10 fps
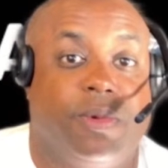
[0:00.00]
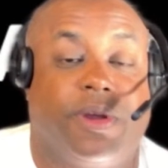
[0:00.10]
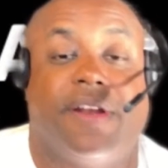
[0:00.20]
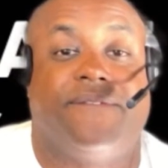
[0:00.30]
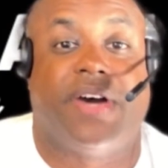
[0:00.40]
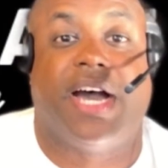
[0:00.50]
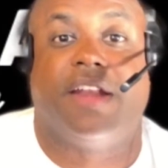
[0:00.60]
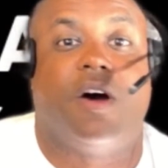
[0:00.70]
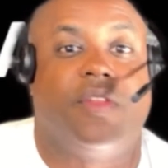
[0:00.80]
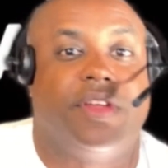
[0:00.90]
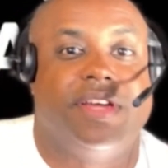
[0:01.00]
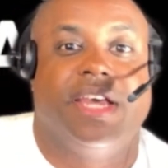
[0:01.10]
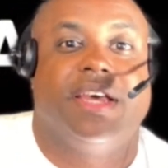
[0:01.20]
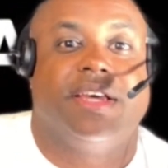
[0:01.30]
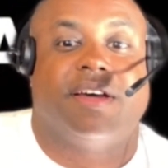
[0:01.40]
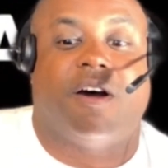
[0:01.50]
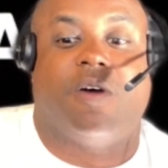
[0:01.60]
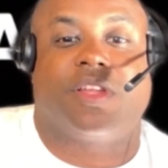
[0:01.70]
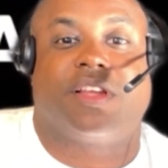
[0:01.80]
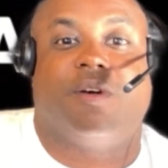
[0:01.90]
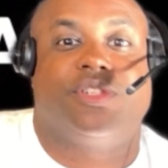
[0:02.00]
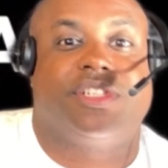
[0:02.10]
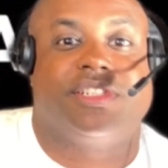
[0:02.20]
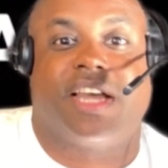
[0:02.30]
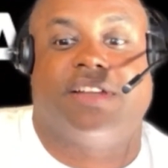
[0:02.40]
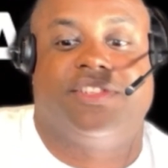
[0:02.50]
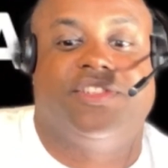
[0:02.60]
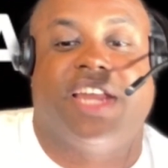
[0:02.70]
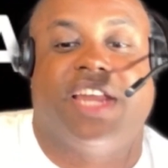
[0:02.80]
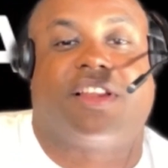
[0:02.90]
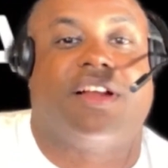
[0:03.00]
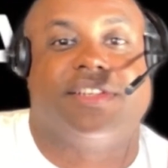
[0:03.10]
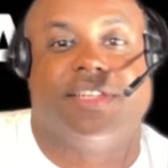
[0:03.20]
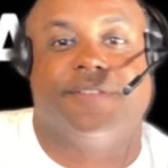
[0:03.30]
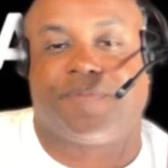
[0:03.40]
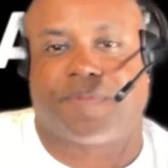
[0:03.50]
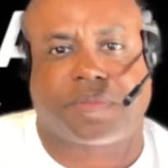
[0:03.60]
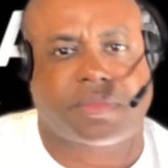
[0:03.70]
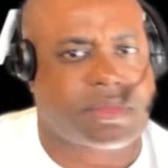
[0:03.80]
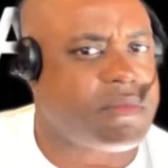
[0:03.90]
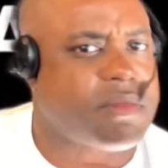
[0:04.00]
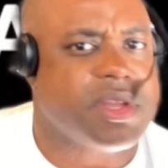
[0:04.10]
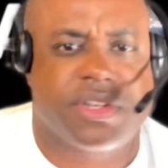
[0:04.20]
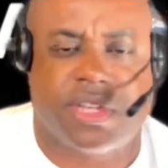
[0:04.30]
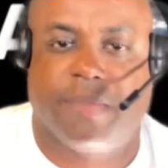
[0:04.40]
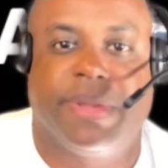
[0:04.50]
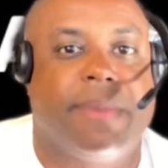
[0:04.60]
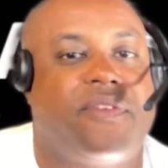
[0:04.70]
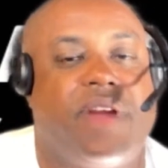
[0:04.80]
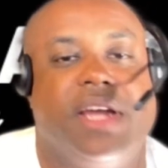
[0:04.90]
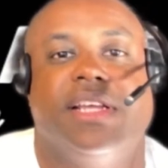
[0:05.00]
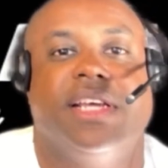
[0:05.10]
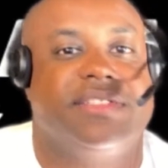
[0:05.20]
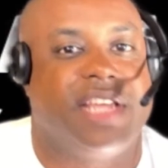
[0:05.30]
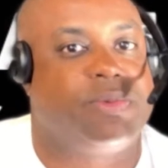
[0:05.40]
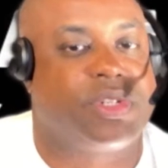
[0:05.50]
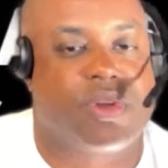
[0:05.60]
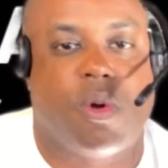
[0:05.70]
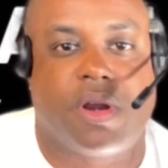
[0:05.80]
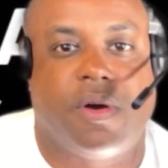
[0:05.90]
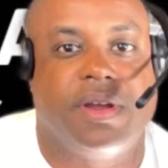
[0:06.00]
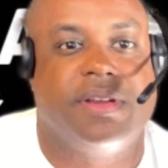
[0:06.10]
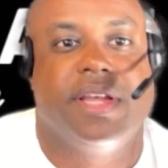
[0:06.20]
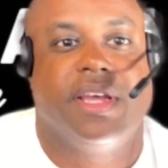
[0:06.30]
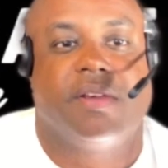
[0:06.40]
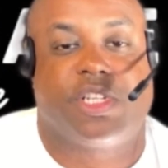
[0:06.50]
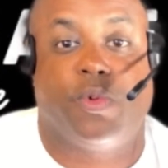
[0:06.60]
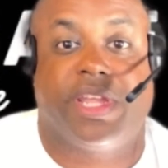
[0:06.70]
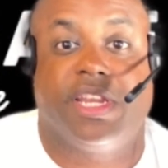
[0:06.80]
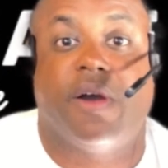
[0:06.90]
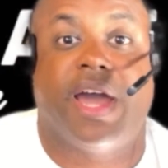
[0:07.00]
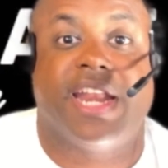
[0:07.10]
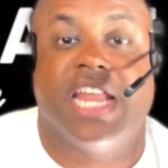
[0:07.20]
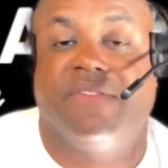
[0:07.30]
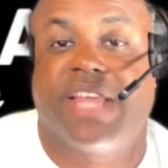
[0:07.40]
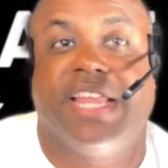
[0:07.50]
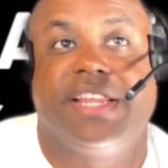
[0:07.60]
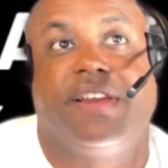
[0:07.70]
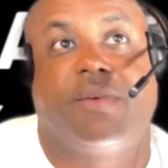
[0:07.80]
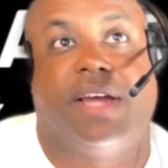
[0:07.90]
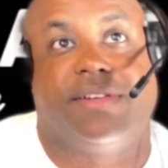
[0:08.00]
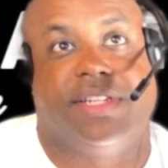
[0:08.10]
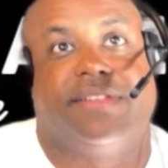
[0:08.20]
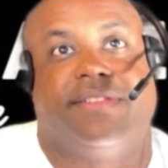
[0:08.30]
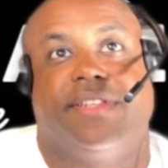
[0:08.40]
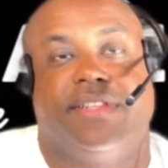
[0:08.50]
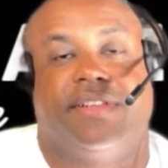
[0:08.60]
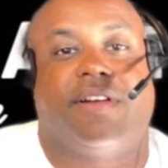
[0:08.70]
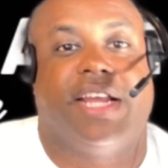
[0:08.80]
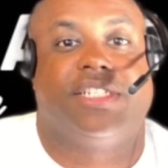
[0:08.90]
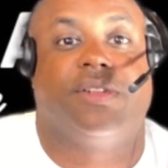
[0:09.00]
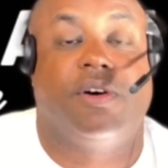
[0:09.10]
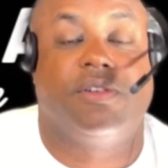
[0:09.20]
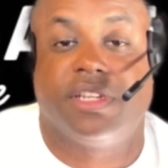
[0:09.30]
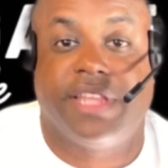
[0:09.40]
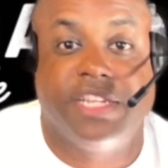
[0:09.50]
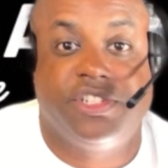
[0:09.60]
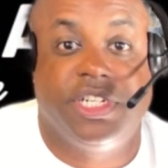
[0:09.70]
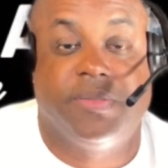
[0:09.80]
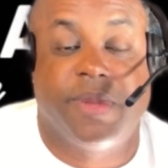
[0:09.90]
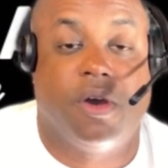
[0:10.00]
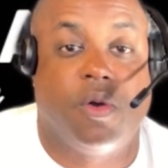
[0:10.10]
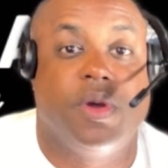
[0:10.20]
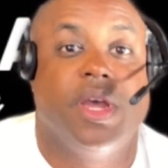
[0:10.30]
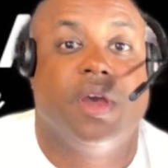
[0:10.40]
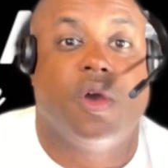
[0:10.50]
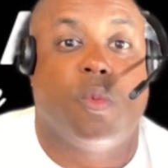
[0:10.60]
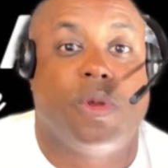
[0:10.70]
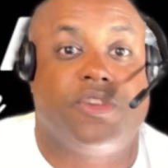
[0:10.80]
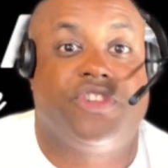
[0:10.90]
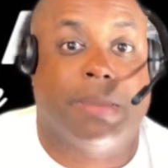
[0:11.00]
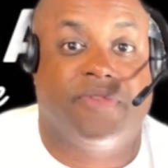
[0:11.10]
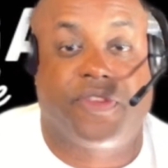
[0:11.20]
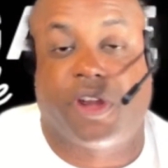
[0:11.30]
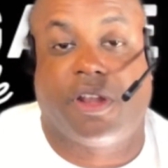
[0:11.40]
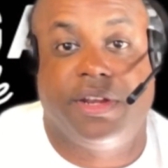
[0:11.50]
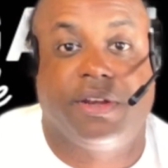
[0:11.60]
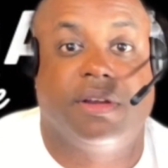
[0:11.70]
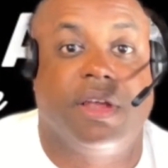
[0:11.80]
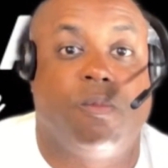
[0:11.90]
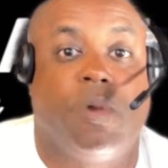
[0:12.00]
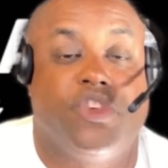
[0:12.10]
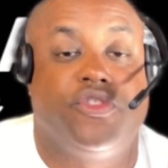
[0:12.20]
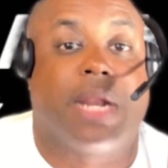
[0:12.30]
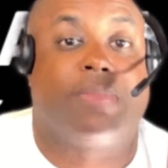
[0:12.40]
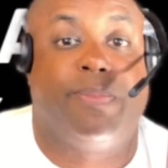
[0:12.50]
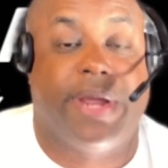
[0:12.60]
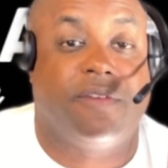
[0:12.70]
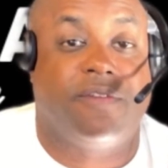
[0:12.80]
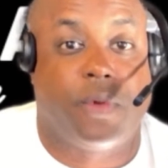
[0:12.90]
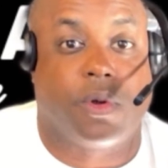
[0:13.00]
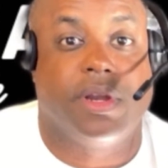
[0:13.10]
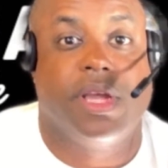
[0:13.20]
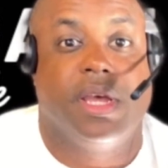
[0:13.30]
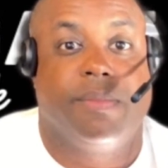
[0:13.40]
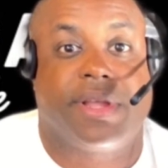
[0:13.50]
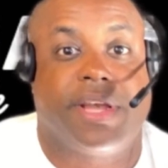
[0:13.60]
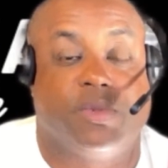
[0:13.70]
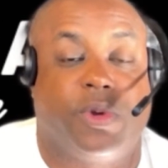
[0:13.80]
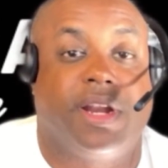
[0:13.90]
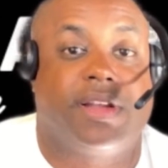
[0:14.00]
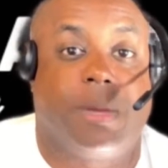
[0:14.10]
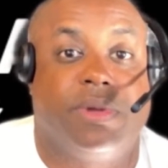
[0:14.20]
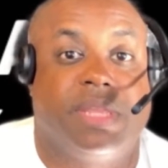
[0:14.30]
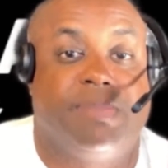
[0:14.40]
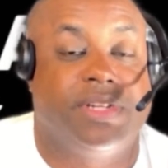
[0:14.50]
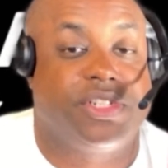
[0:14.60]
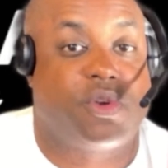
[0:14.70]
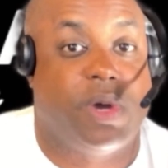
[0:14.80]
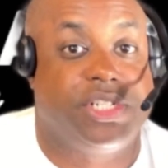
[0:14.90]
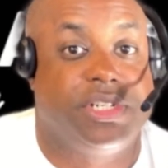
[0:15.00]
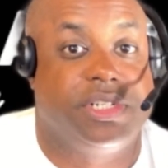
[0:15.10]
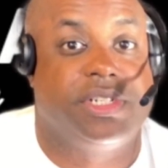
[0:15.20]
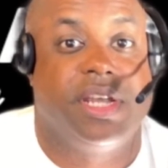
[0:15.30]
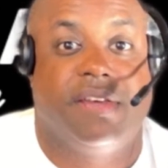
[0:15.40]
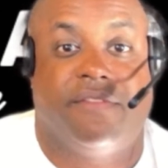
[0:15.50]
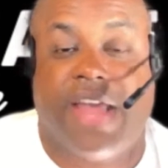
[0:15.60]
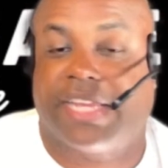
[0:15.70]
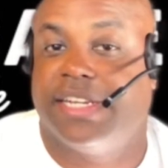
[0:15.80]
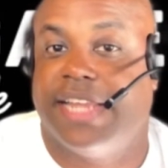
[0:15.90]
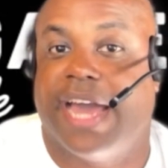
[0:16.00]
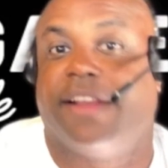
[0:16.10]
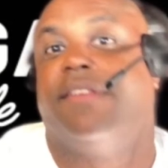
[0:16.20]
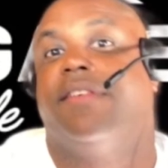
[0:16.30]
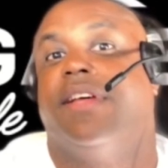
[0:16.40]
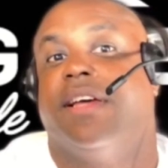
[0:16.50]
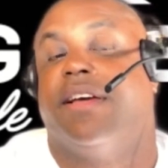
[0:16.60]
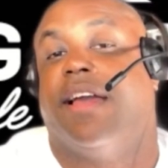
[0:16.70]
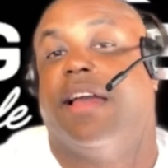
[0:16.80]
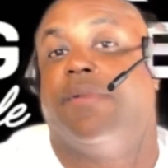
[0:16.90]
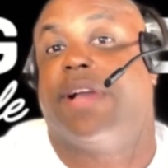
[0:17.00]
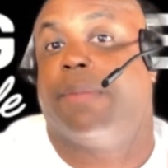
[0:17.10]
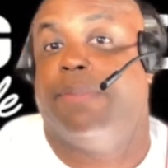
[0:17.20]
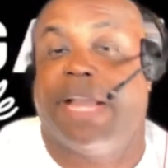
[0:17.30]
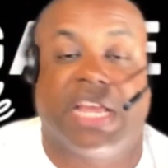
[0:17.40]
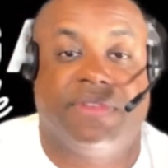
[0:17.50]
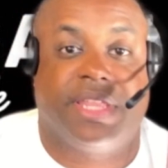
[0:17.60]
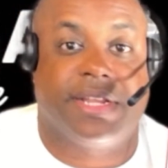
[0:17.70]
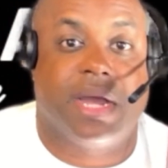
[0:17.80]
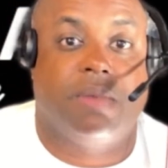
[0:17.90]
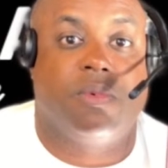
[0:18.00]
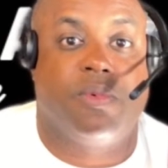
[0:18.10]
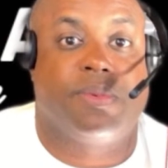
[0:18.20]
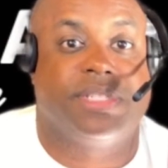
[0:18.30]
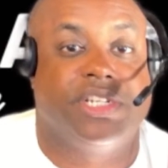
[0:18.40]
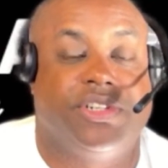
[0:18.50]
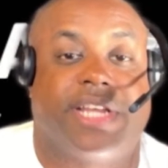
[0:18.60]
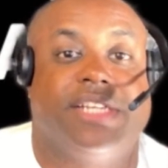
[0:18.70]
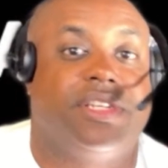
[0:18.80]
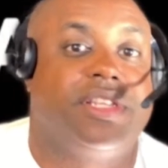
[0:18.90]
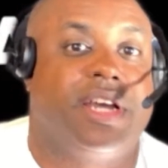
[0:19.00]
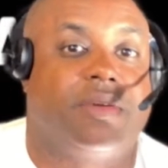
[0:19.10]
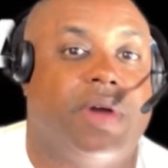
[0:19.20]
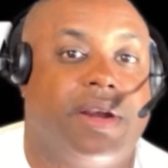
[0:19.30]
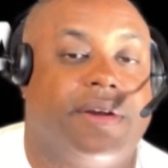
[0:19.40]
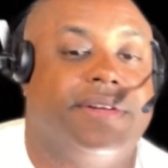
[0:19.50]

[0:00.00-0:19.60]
We're going to find all the ghosts and skeletons you got in the closet. To be upfront, tell us what's going on, so we can know how to navigate and get around it. All right. So those are things you need to know when you're shopping for your lender and what you got to prepare for, because we're going to come with a bunch of questions, facts, and data, and we got to back everything up when we present your case to the underwriter.